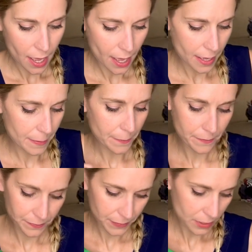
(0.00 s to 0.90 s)
Um,
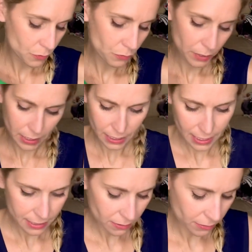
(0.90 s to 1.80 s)
it's really
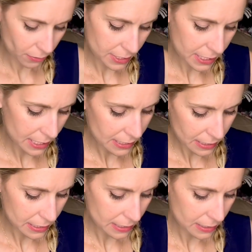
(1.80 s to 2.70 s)
nice. I don't know what size it
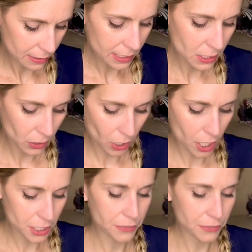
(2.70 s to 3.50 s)
is. It's a large,